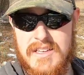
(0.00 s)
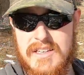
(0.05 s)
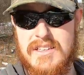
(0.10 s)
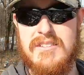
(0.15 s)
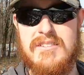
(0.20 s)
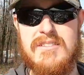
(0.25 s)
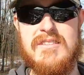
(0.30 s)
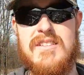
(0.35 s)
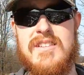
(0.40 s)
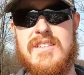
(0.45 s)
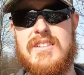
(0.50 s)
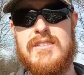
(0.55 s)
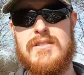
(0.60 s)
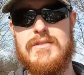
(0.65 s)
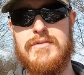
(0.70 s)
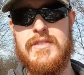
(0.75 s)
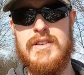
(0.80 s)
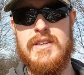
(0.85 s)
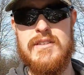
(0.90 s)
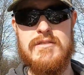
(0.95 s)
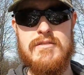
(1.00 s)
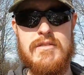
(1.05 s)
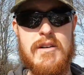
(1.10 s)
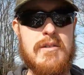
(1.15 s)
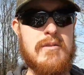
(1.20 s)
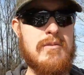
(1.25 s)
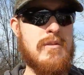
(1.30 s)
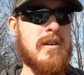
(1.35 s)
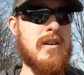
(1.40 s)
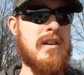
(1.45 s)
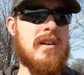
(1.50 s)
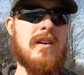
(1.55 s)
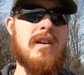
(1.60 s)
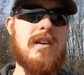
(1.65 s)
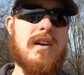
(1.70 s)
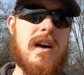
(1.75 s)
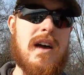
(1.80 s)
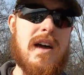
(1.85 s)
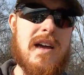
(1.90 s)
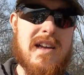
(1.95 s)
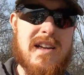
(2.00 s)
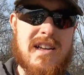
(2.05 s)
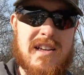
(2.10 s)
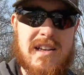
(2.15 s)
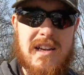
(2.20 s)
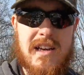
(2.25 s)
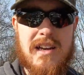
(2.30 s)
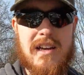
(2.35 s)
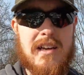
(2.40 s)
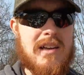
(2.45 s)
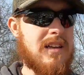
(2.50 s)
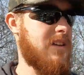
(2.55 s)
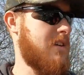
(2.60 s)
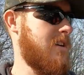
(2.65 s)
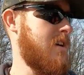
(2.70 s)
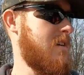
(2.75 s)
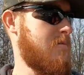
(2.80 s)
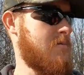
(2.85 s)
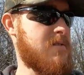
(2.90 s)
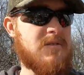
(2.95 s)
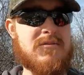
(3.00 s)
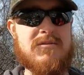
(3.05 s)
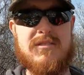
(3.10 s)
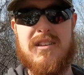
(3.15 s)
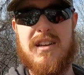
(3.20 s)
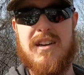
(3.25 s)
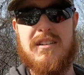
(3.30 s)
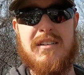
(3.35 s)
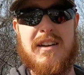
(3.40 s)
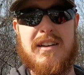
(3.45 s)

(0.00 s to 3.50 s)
You can see there's a fence row, and yeah, we're gonna set it